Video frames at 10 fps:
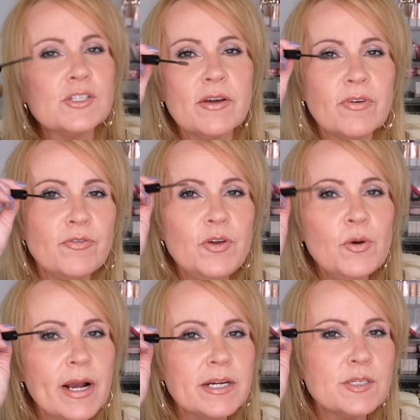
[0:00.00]
so you have a
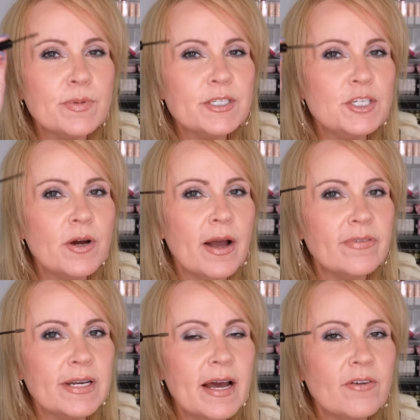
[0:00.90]
few hairs, but you don't
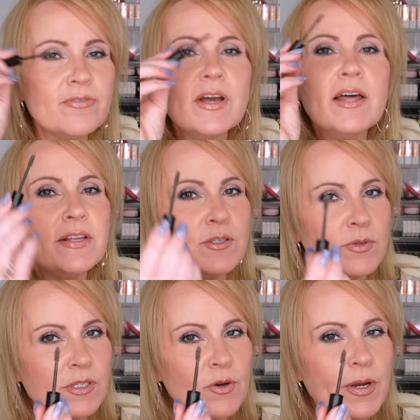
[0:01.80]
have enough. This
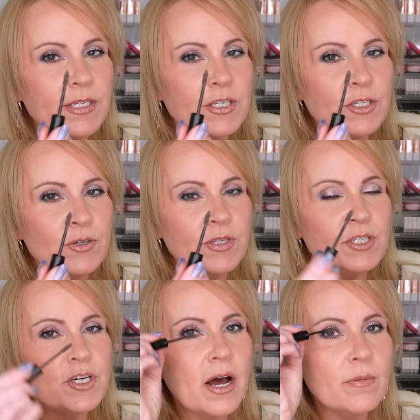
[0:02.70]
one's going to do
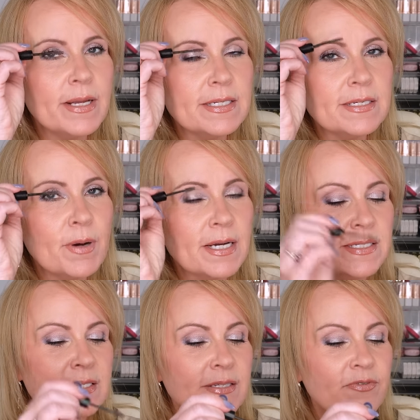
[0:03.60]
the job and
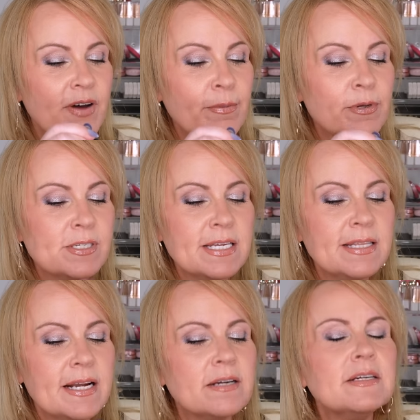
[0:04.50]
deposit some fibers
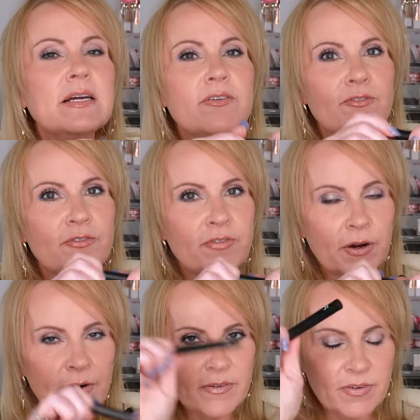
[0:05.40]
in there
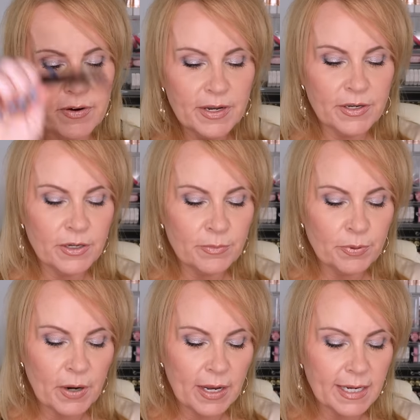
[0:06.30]
very, very good
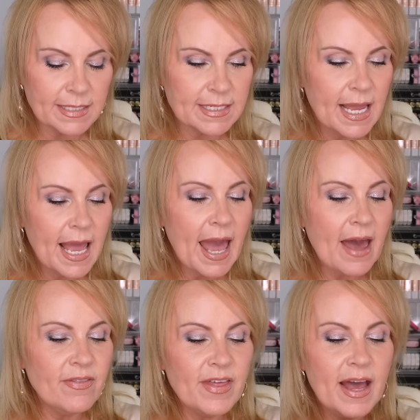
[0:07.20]
product.
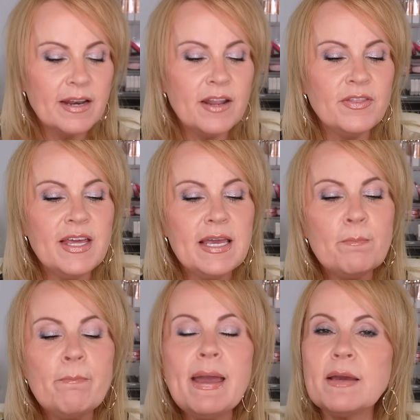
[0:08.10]
And then the
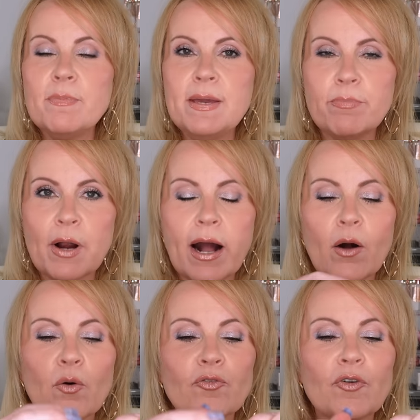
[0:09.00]
Make Me
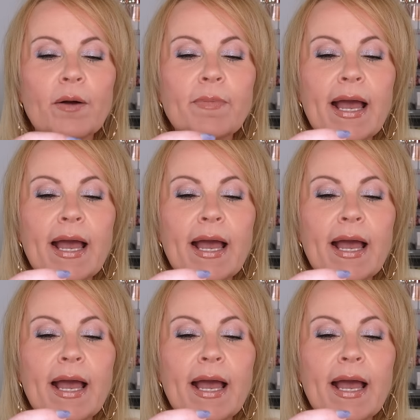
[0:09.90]
Brow from